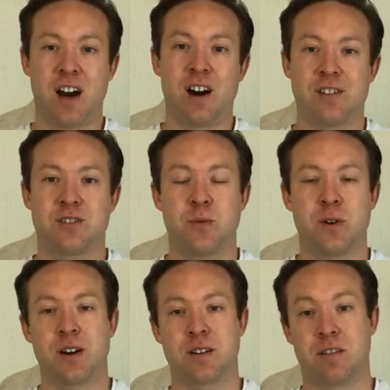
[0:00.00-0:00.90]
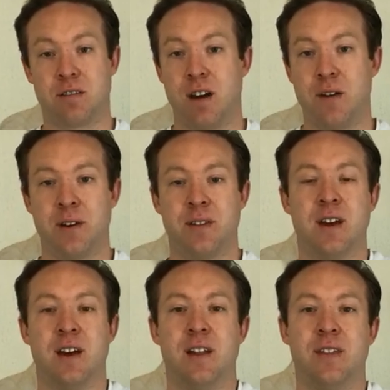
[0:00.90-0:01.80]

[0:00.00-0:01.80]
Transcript: hard to work to start with,